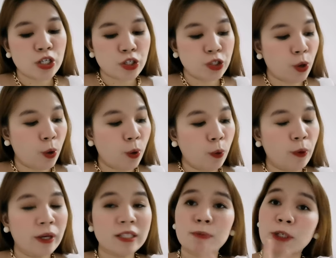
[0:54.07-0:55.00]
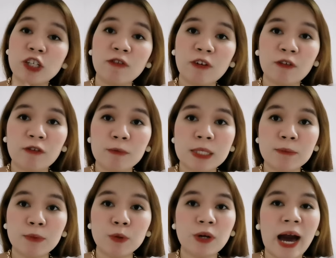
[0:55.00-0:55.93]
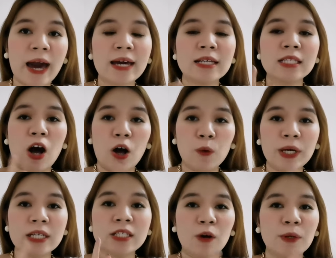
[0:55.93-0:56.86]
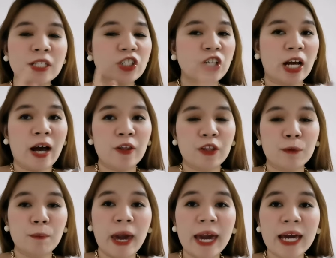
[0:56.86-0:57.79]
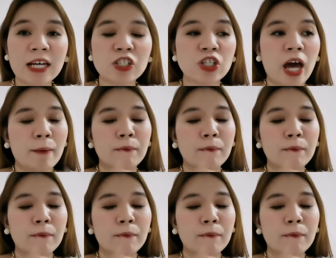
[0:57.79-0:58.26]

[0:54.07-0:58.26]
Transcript: So especially if you're from Cebu, guys, always always check out their page.